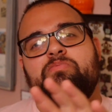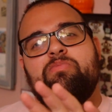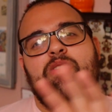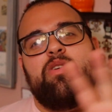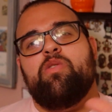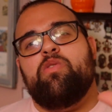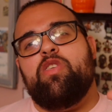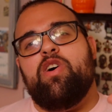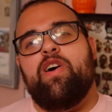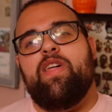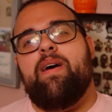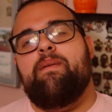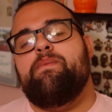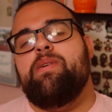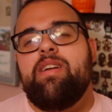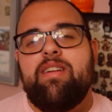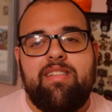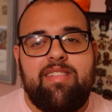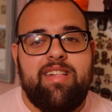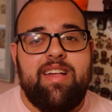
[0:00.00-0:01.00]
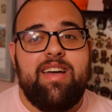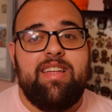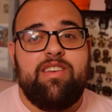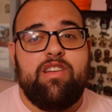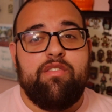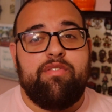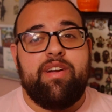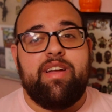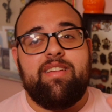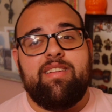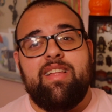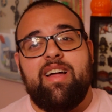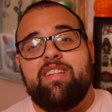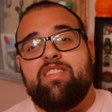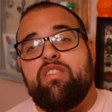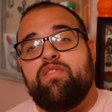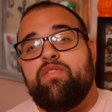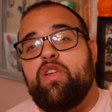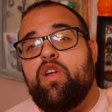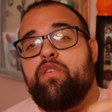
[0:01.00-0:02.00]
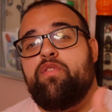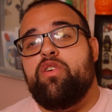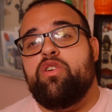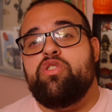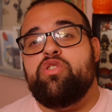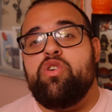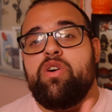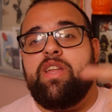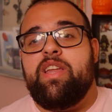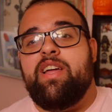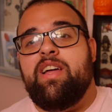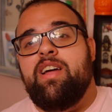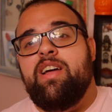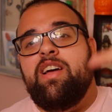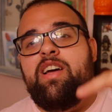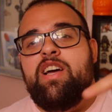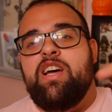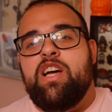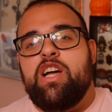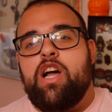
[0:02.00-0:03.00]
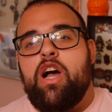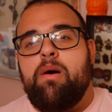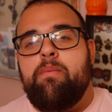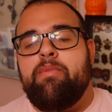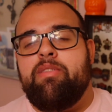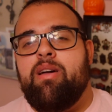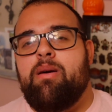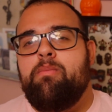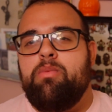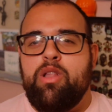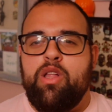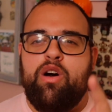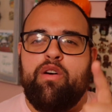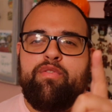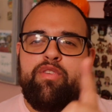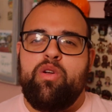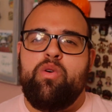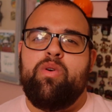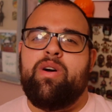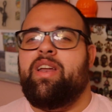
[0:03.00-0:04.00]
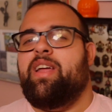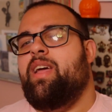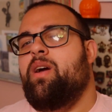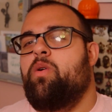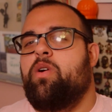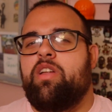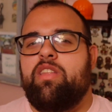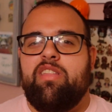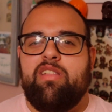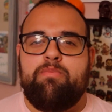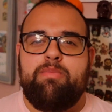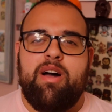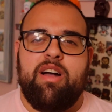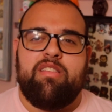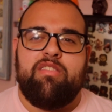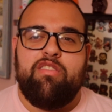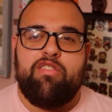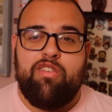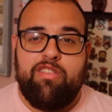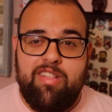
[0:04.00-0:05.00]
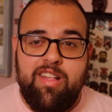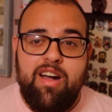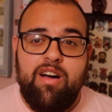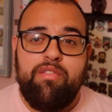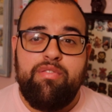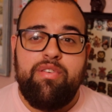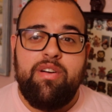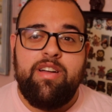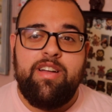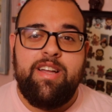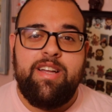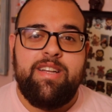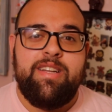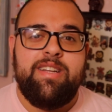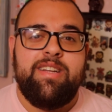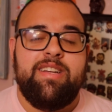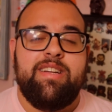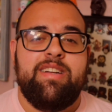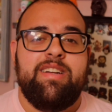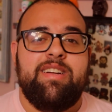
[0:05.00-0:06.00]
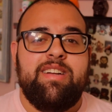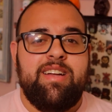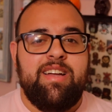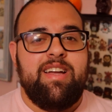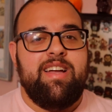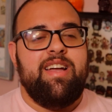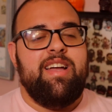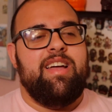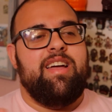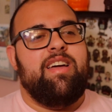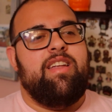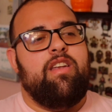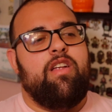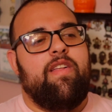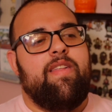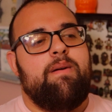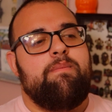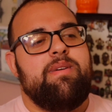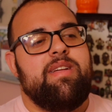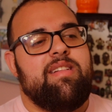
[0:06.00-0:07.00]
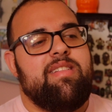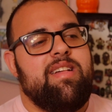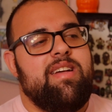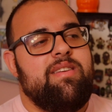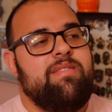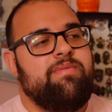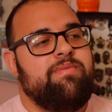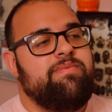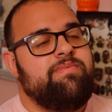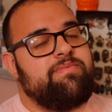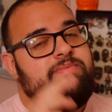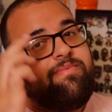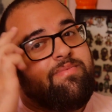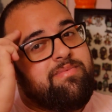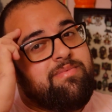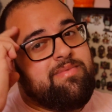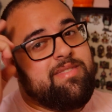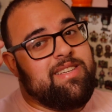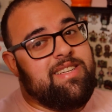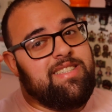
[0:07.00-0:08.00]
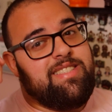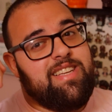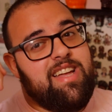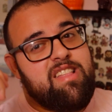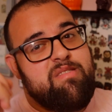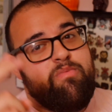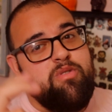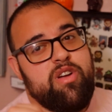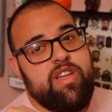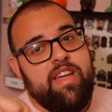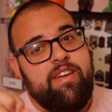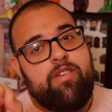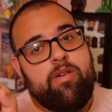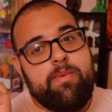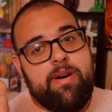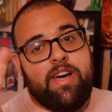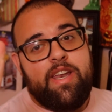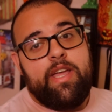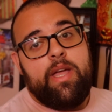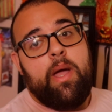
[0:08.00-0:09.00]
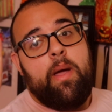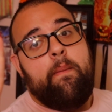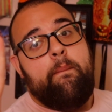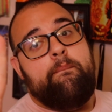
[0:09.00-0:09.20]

With all that being said, don't forget to like this video if you enjoyed it. Comment down below if you want to get one of these boxes yourself. And all that being said, stay spooky everybody.